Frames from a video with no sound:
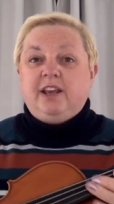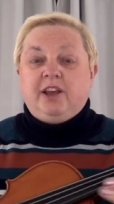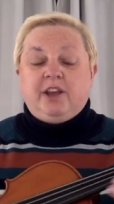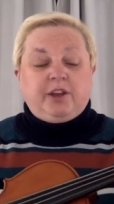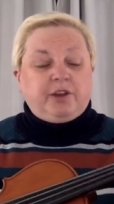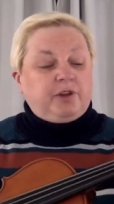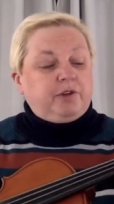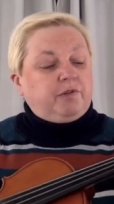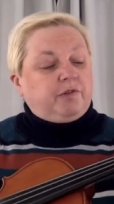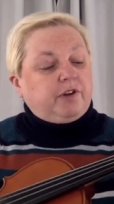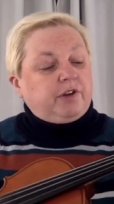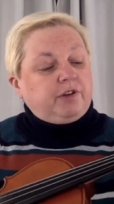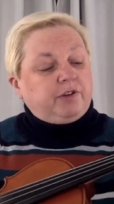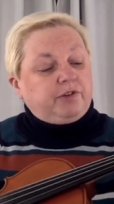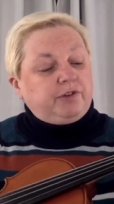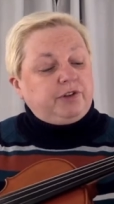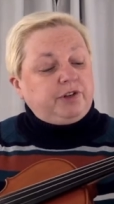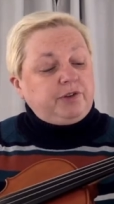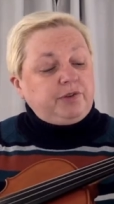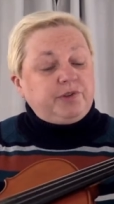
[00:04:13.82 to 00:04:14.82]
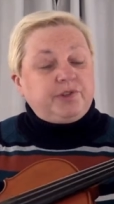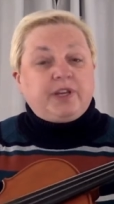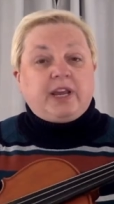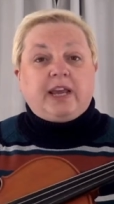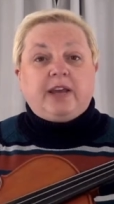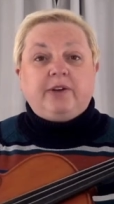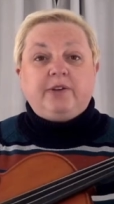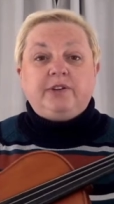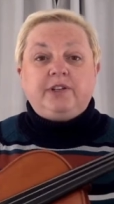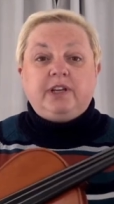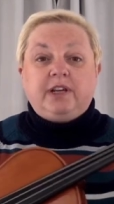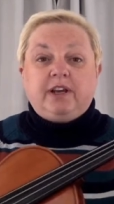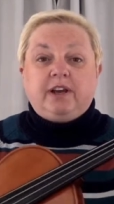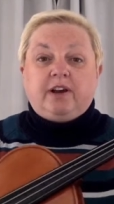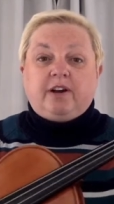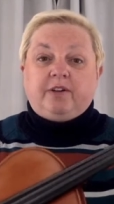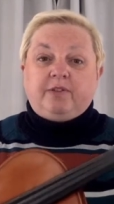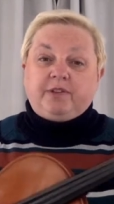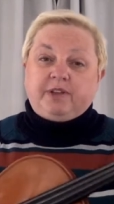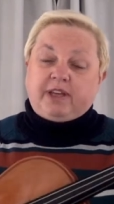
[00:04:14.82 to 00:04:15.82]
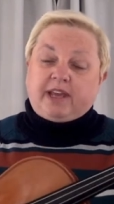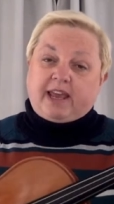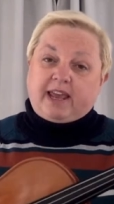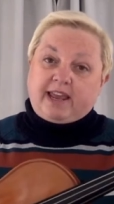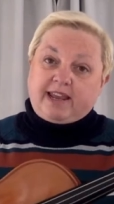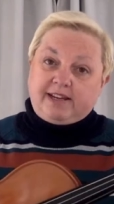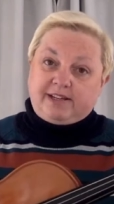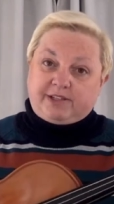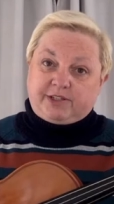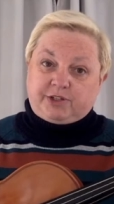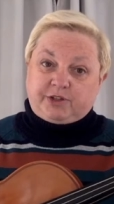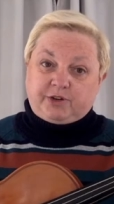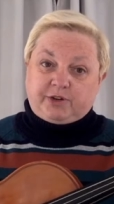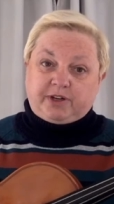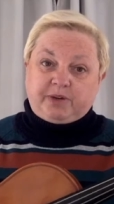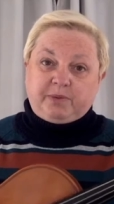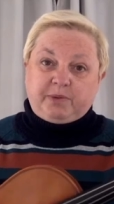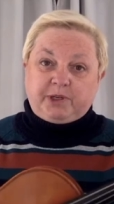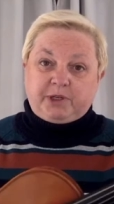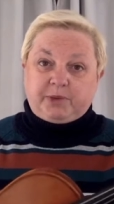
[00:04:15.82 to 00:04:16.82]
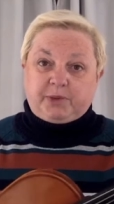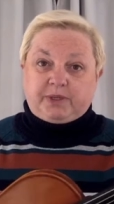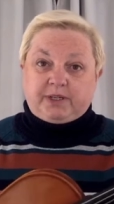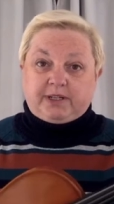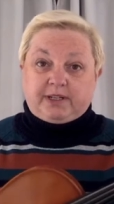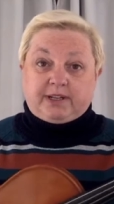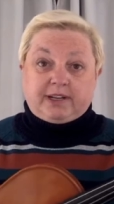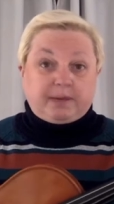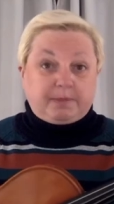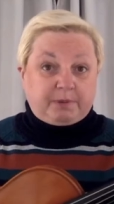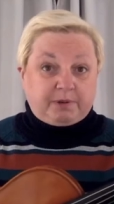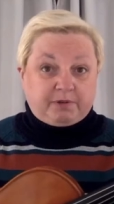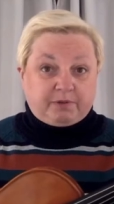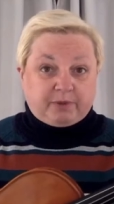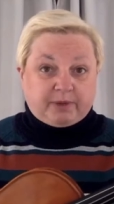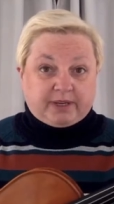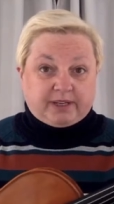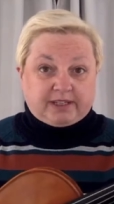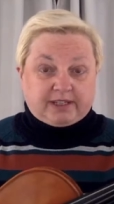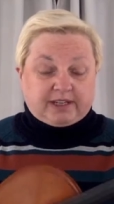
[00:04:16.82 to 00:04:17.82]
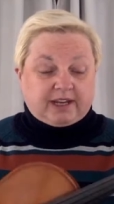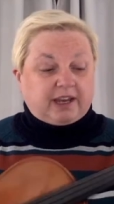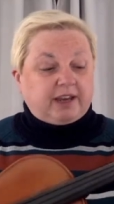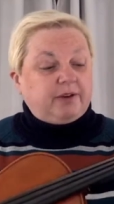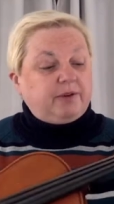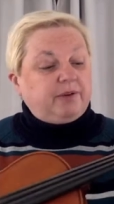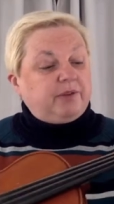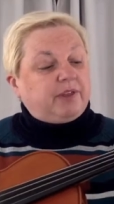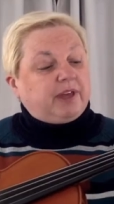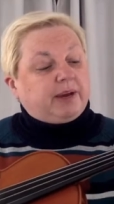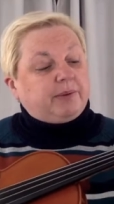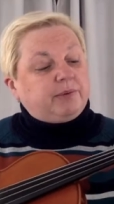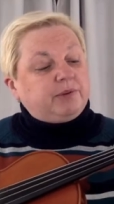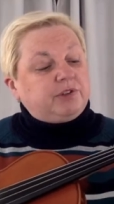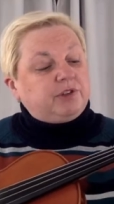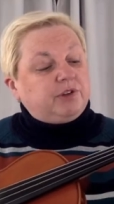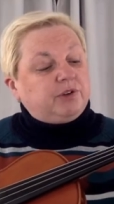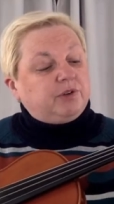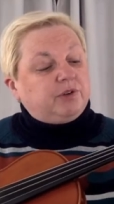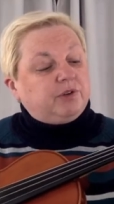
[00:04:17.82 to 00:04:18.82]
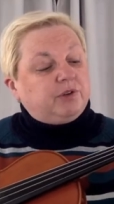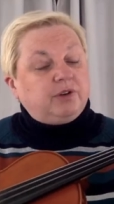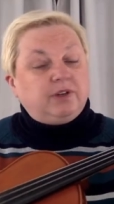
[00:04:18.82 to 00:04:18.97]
You've got your new sound on the A string, which we did a couple of weeks ago. That was your